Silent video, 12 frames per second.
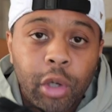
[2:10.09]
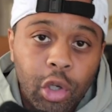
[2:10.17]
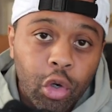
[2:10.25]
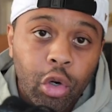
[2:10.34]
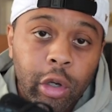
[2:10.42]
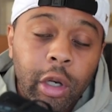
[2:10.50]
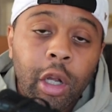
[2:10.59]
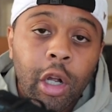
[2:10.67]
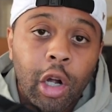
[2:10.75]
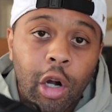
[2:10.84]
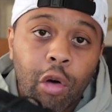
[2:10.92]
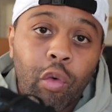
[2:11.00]
putting on
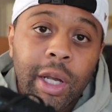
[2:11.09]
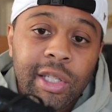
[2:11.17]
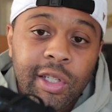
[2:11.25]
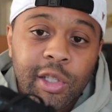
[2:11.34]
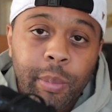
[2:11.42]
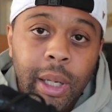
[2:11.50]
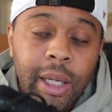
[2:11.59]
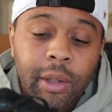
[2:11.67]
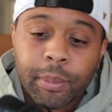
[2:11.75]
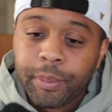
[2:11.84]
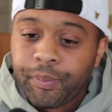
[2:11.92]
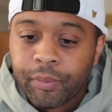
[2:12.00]
a racing spike.
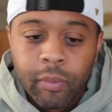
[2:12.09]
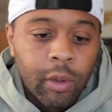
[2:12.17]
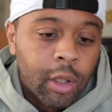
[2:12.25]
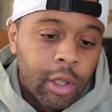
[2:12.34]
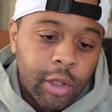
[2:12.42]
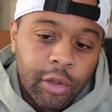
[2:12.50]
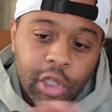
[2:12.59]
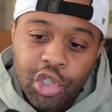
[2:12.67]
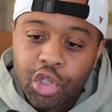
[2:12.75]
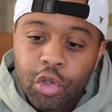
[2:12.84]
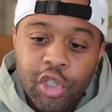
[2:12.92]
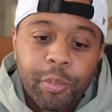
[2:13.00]
This
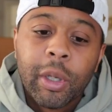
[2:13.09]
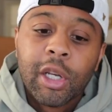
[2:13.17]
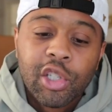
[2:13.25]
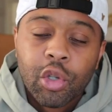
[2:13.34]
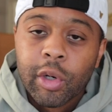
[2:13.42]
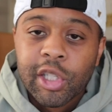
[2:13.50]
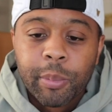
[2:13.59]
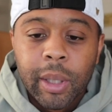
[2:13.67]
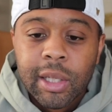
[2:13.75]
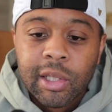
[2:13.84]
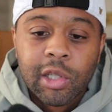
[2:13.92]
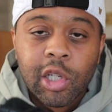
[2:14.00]
shoe spares no
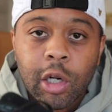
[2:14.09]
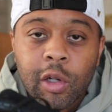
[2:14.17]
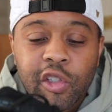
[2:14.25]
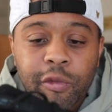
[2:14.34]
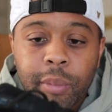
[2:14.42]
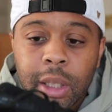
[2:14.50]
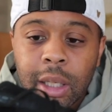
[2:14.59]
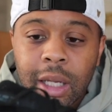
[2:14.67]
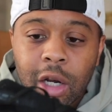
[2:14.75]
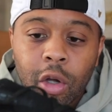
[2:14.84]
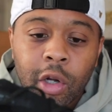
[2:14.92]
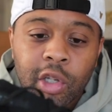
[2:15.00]
expense in terms of being
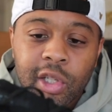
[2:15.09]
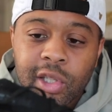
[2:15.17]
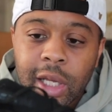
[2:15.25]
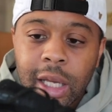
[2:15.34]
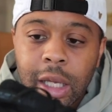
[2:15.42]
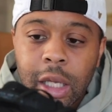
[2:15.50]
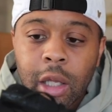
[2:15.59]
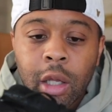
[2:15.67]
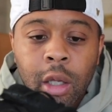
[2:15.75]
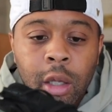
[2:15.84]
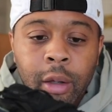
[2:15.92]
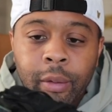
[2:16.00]
not only just a
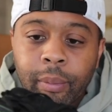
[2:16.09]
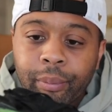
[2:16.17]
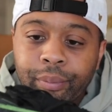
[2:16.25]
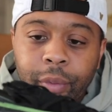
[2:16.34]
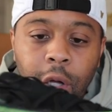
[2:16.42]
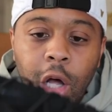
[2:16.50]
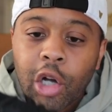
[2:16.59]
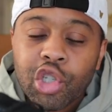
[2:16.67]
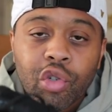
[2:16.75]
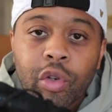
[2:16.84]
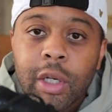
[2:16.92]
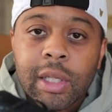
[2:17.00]

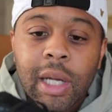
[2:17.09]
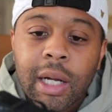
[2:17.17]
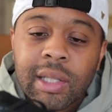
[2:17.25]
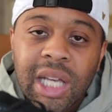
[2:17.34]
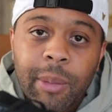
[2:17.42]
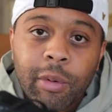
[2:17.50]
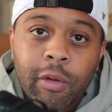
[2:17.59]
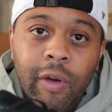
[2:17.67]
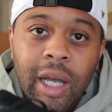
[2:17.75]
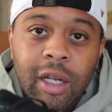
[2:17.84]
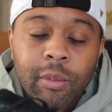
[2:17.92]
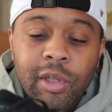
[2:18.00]
luxury type of
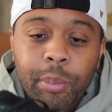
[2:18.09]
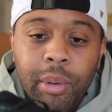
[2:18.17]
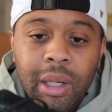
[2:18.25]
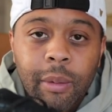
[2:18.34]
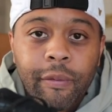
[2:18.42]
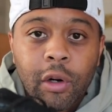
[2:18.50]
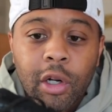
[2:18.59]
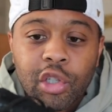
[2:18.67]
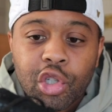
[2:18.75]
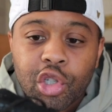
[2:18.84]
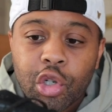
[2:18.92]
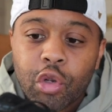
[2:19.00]
item to pick up as far as
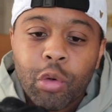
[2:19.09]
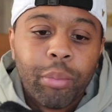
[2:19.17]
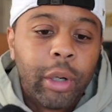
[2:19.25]
a shoe,